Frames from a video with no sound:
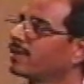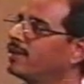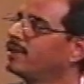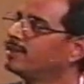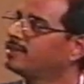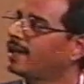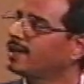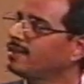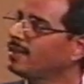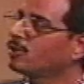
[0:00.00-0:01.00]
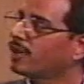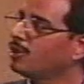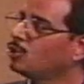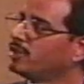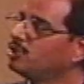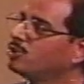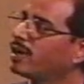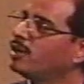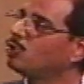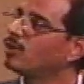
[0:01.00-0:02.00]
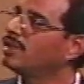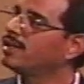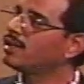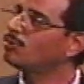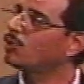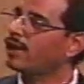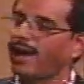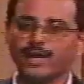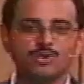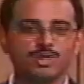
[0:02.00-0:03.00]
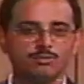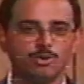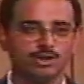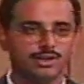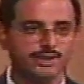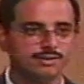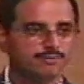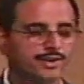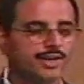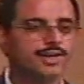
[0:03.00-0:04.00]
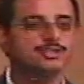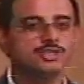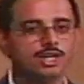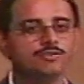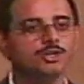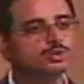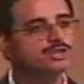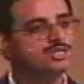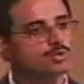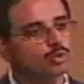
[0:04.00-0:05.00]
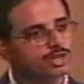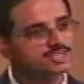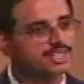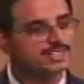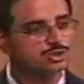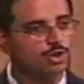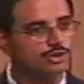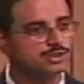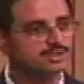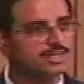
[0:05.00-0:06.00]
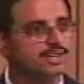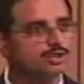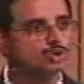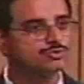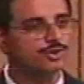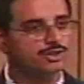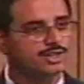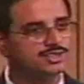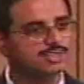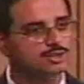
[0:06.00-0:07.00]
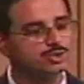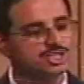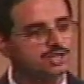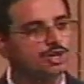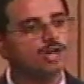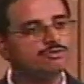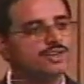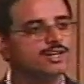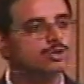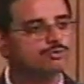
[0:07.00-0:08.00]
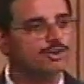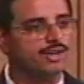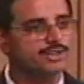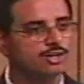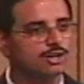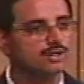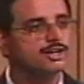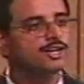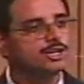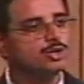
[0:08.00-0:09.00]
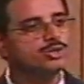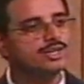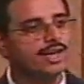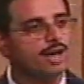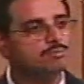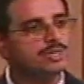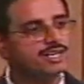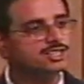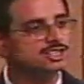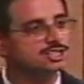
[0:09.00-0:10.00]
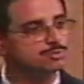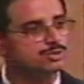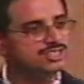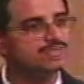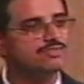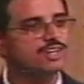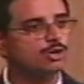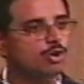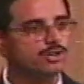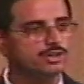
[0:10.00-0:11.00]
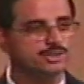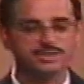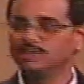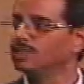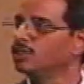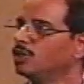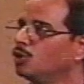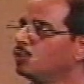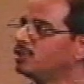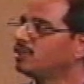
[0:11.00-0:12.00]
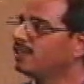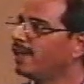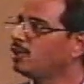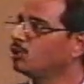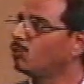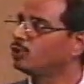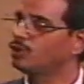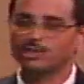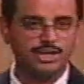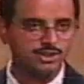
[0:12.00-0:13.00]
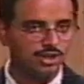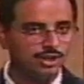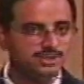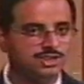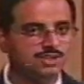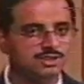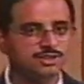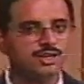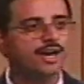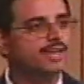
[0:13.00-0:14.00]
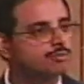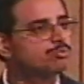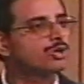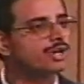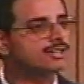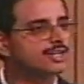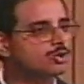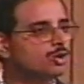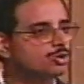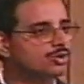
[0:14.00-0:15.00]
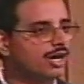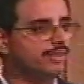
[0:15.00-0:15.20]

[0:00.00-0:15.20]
Second thing you can do is you can do a little more accurate modeling. Instead of using the worst case corners that are used for digital, which are not very good for analog, you need application specific corners which relate to both your technology and the product that you're going to run.